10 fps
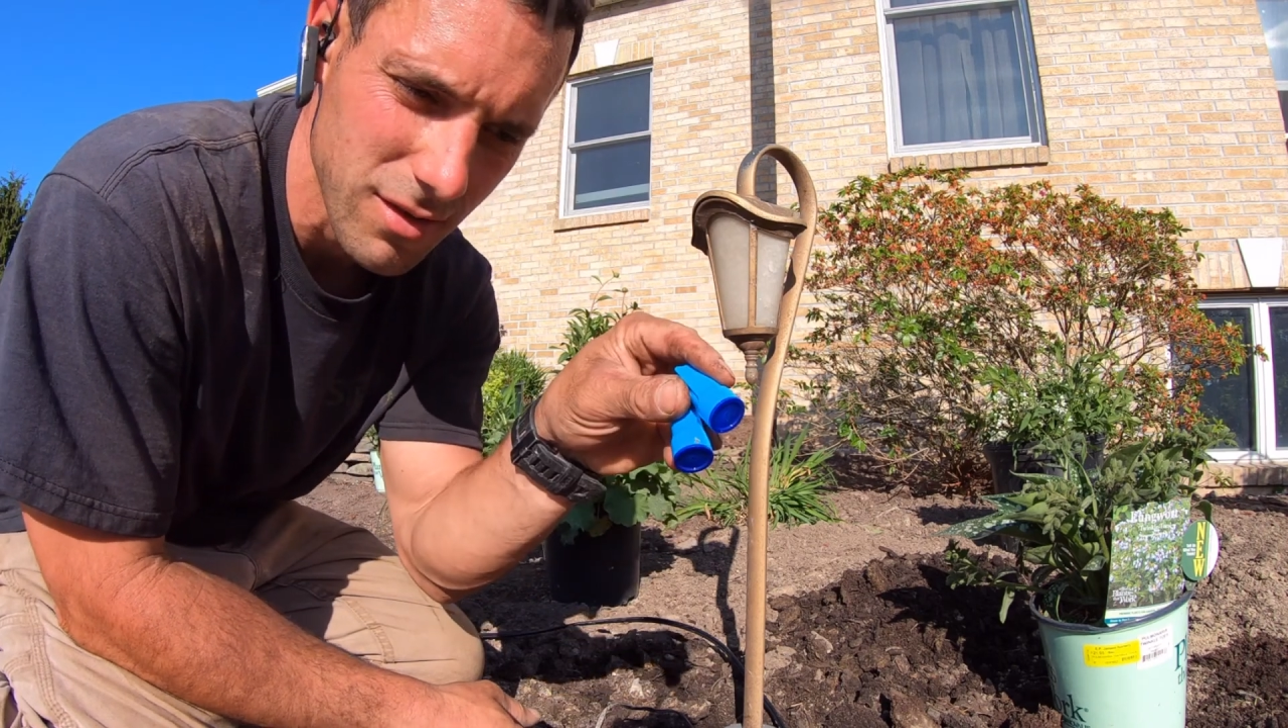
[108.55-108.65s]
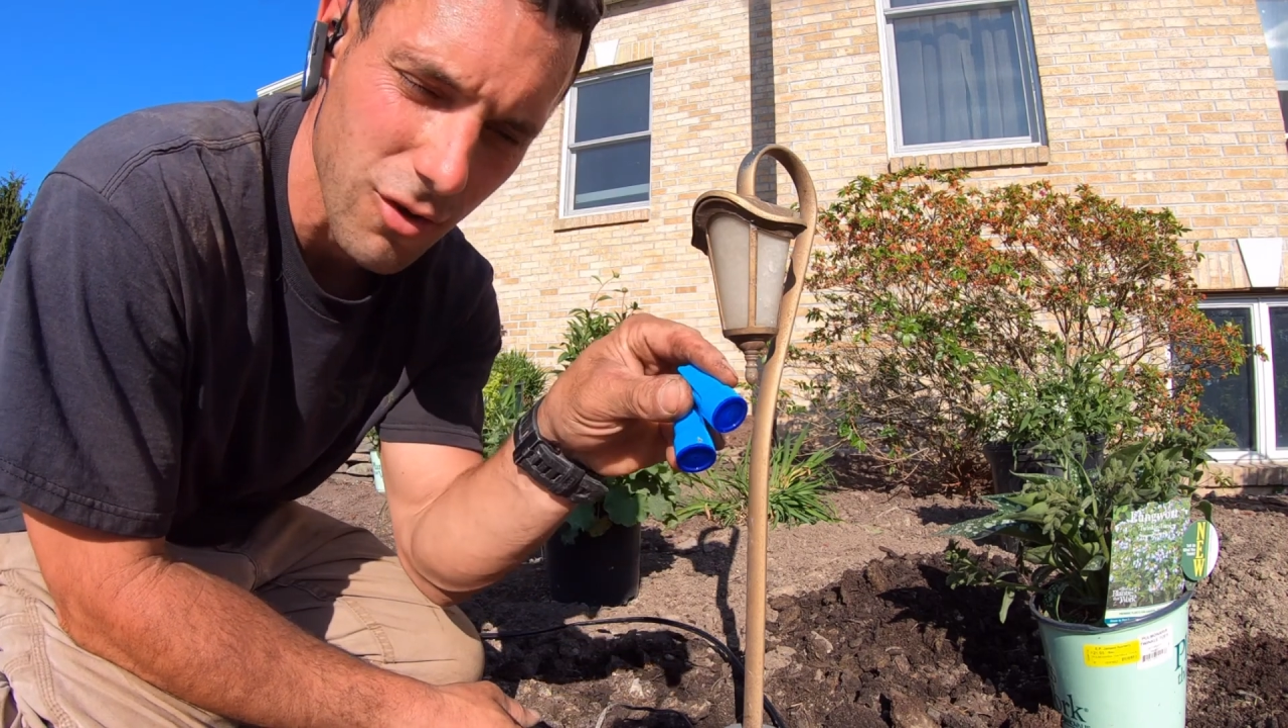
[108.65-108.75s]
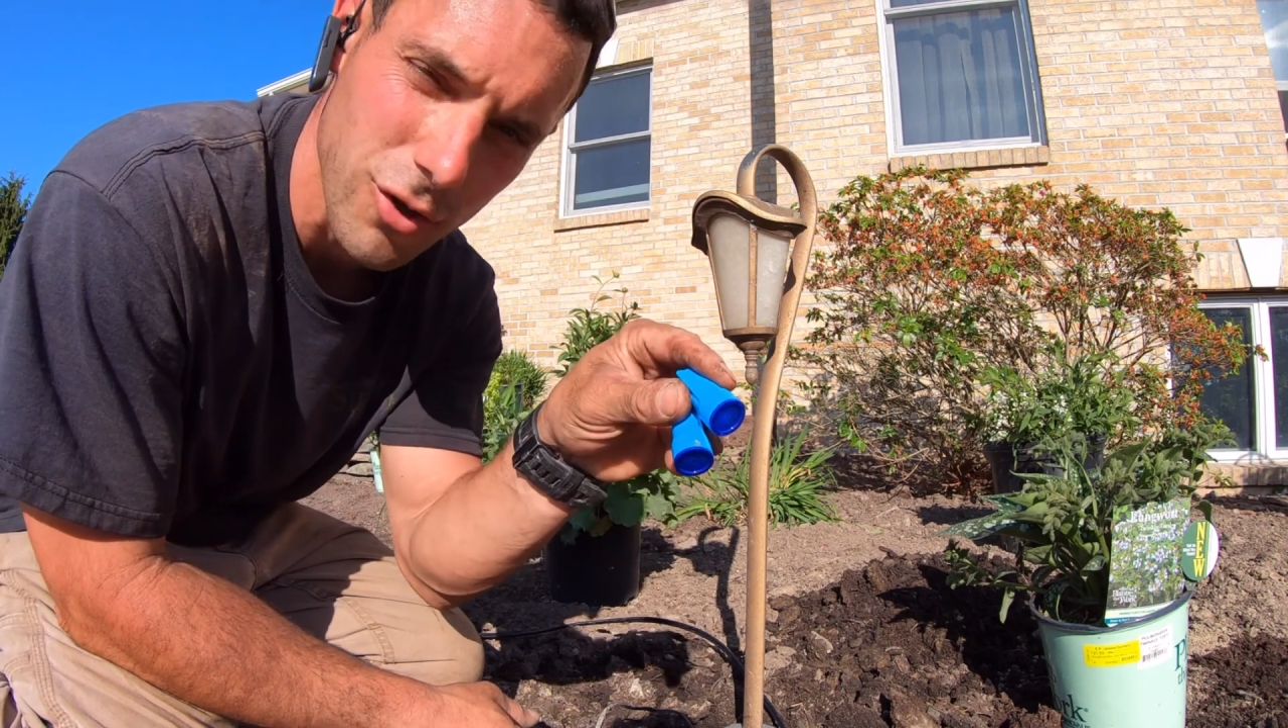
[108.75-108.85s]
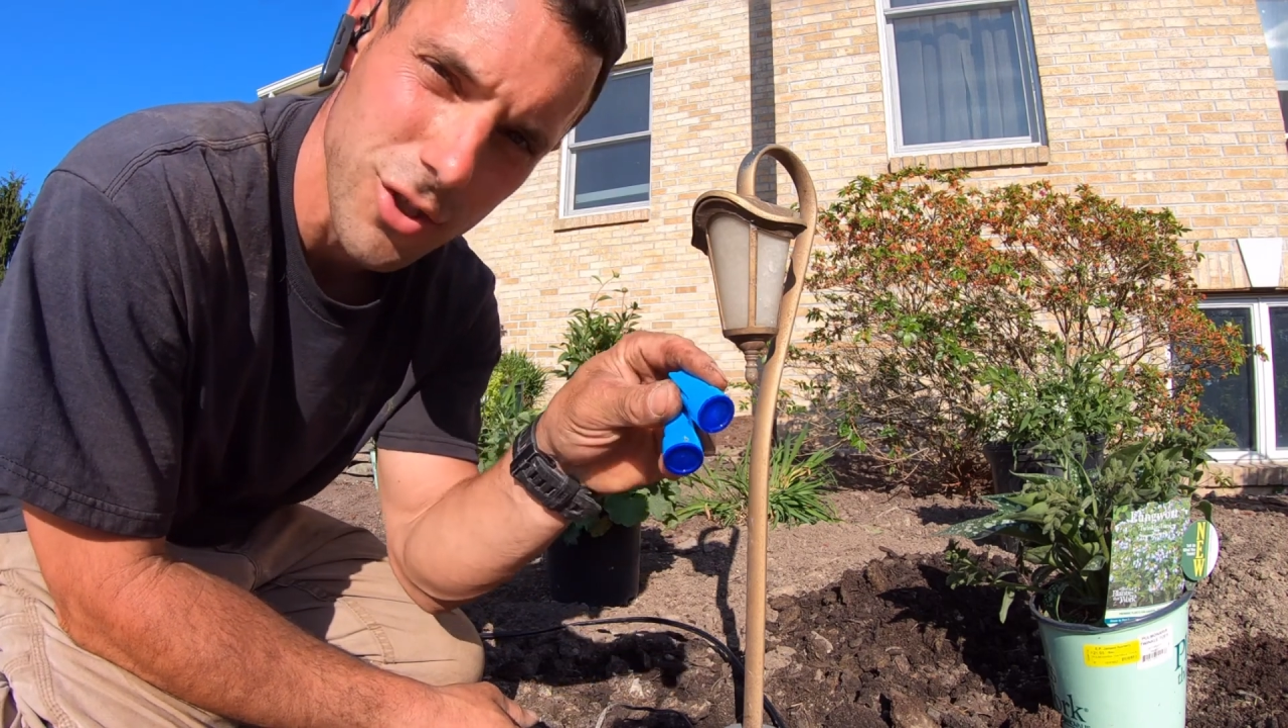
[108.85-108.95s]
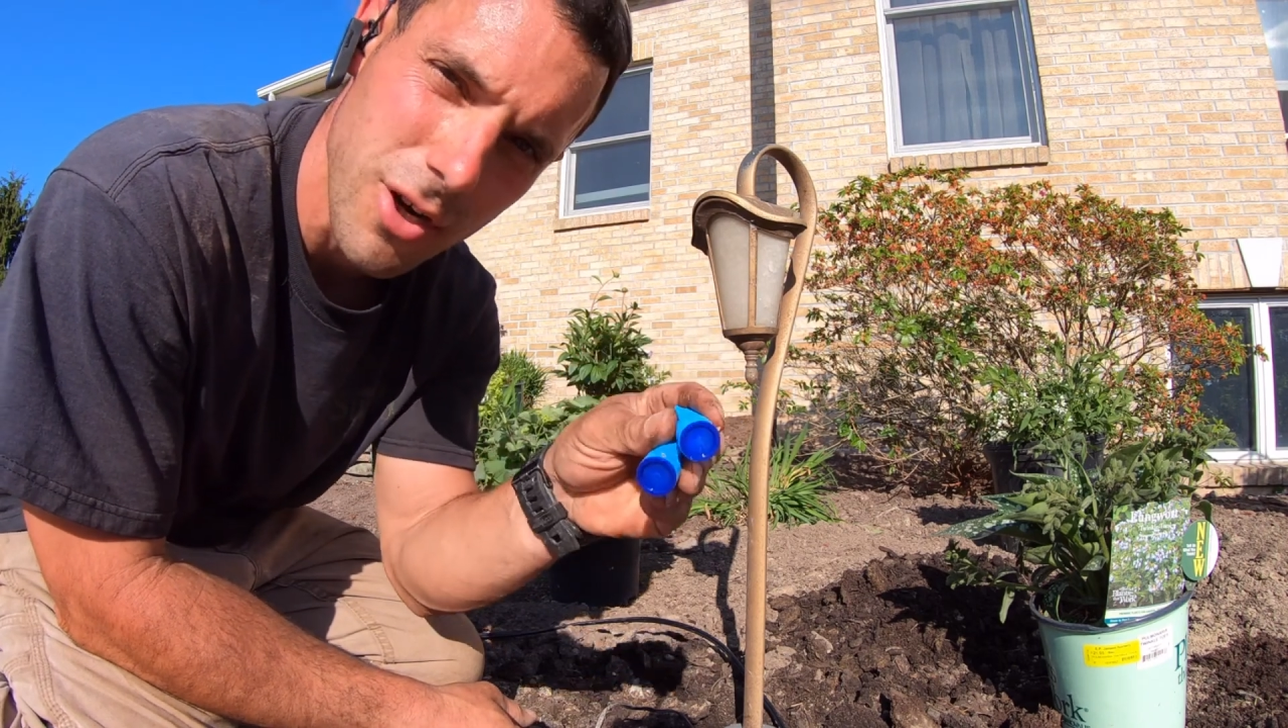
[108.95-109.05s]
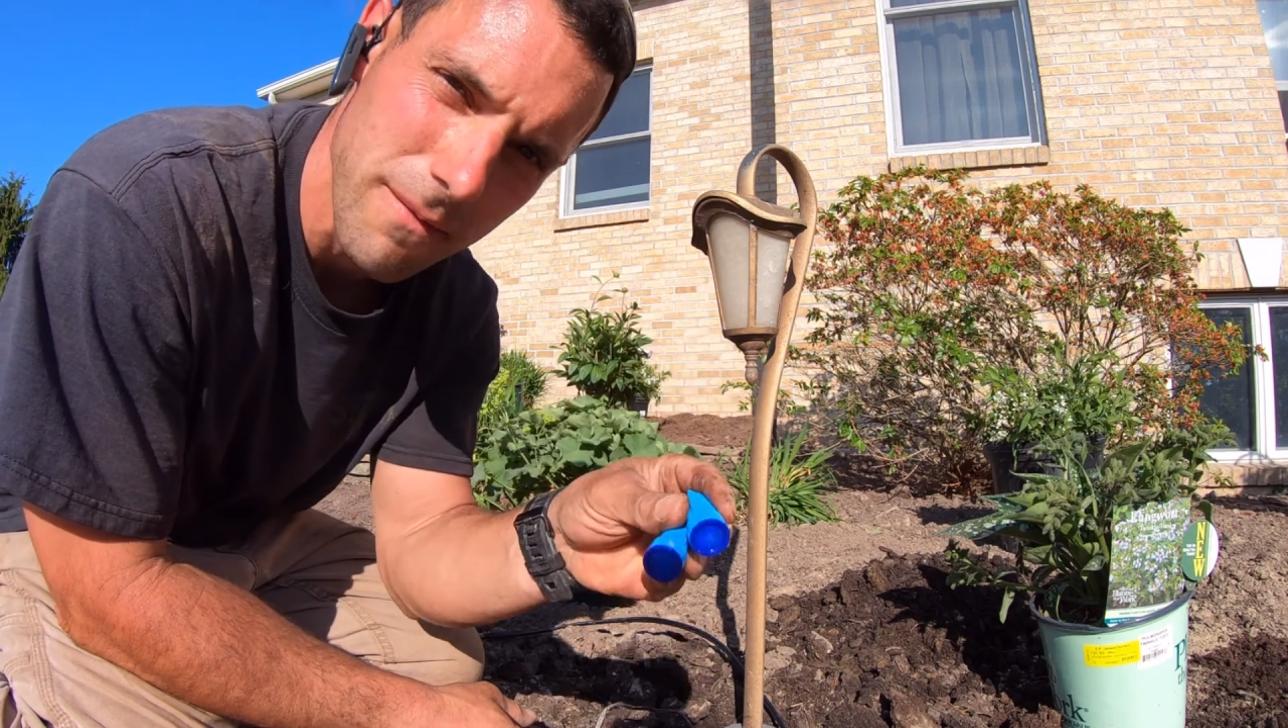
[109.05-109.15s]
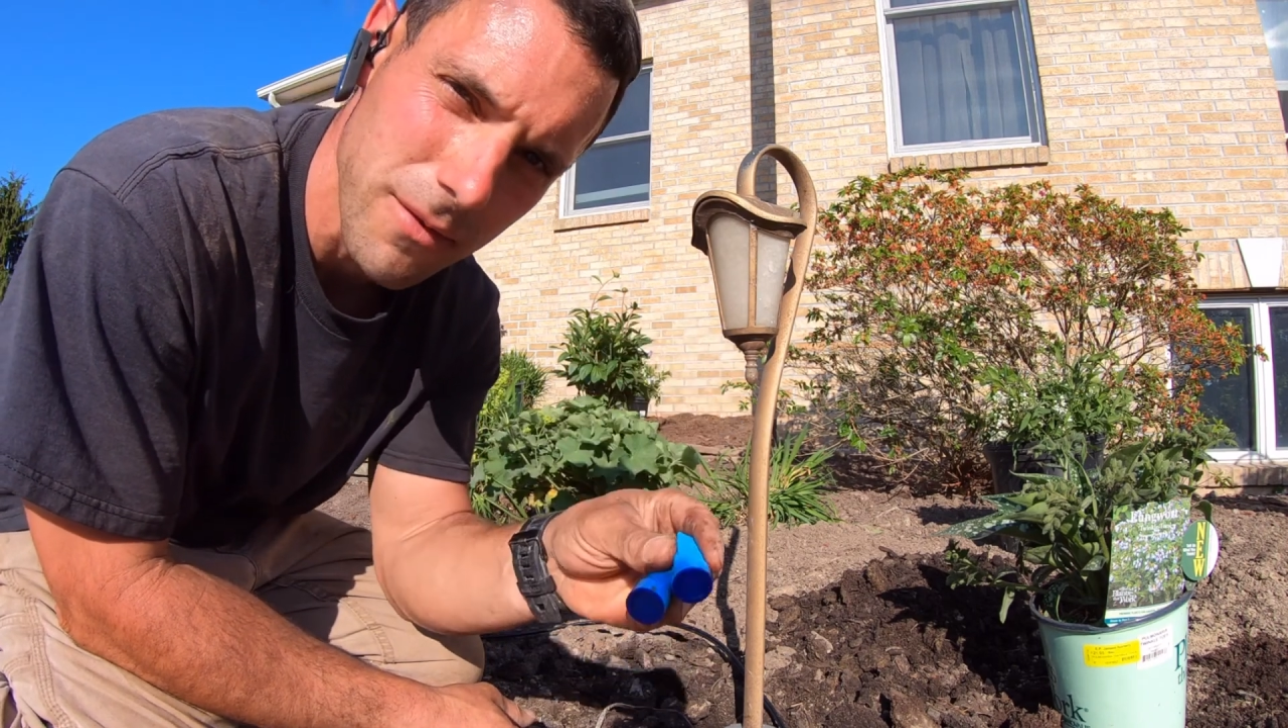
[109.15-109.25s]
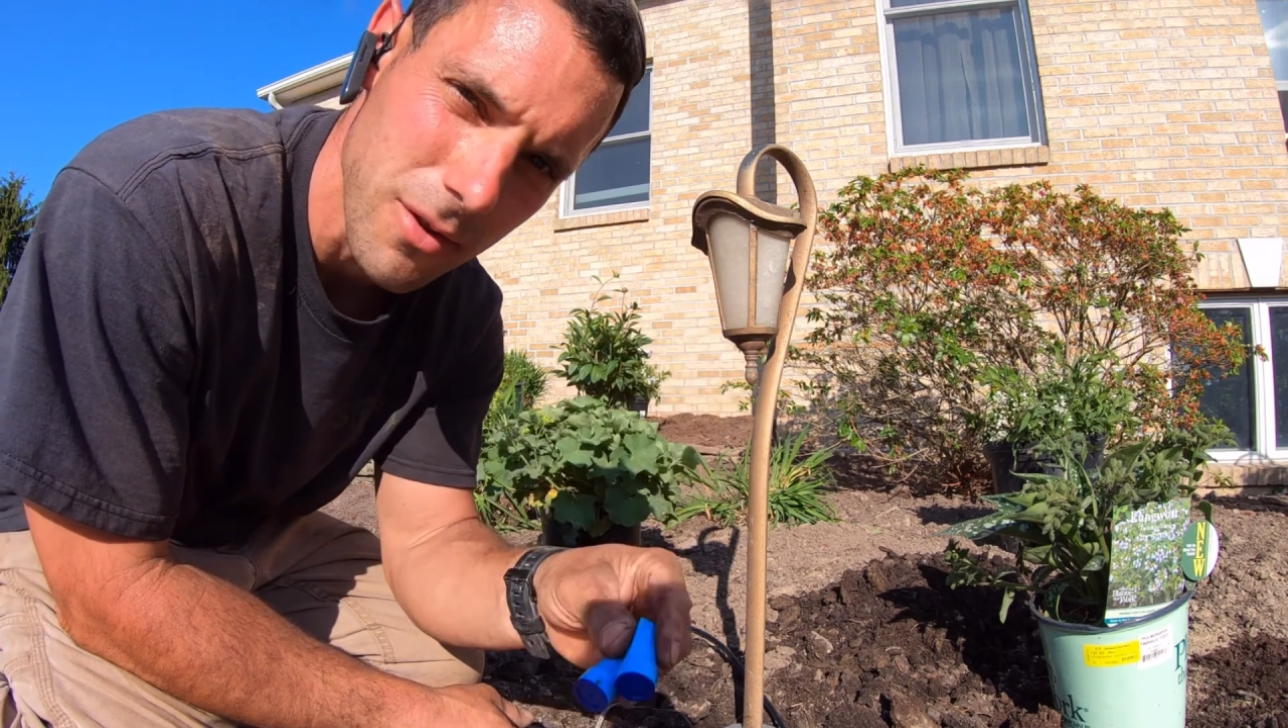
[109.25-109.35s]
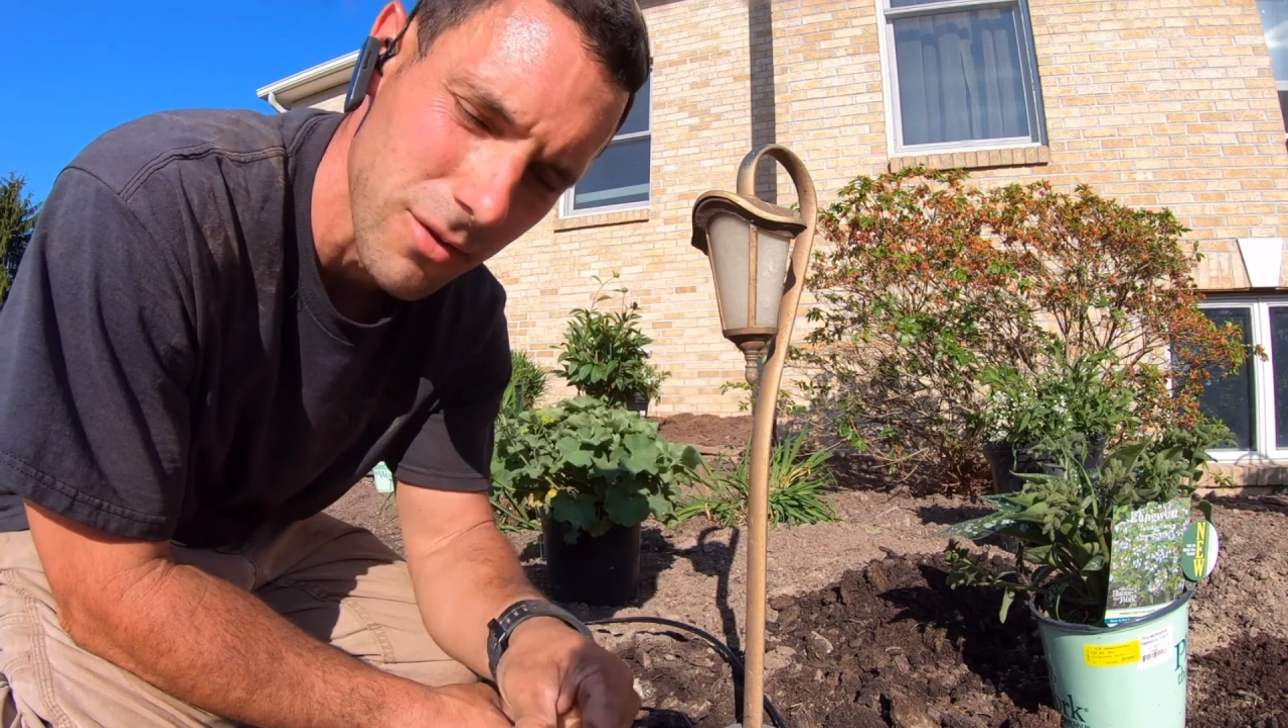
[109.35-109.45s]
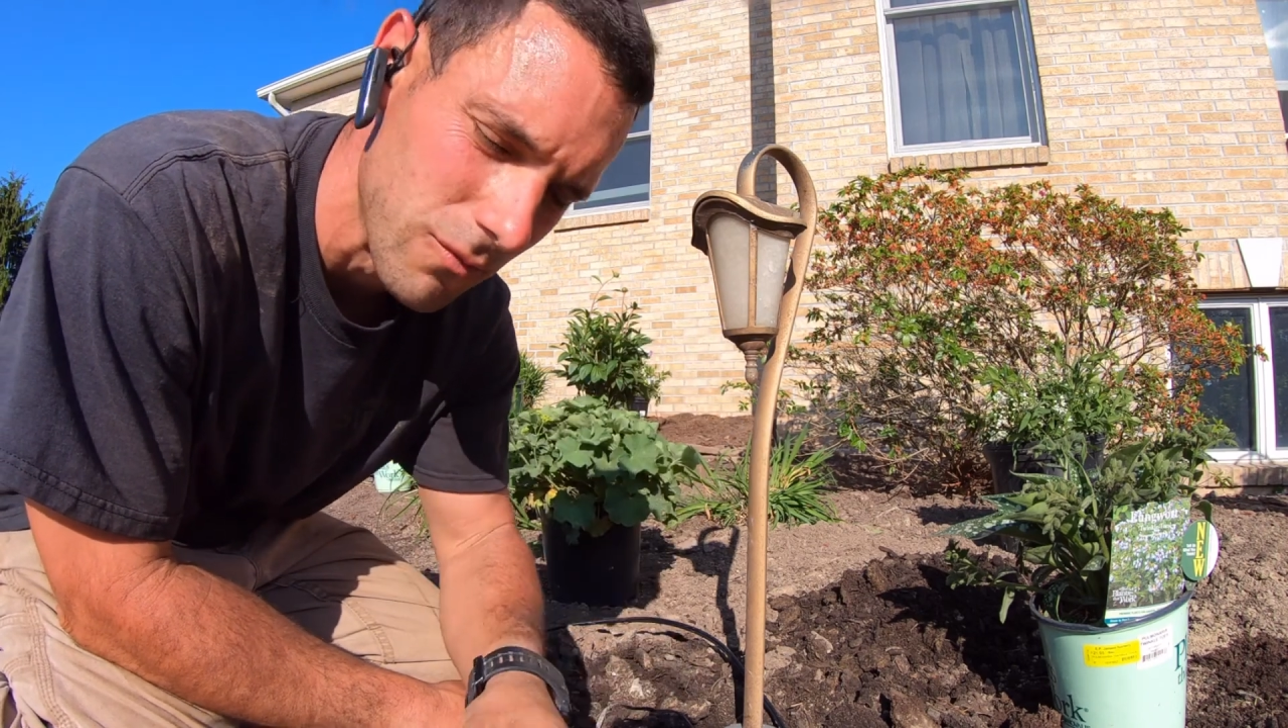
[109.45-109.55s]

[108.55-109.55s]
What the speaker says: large enough for the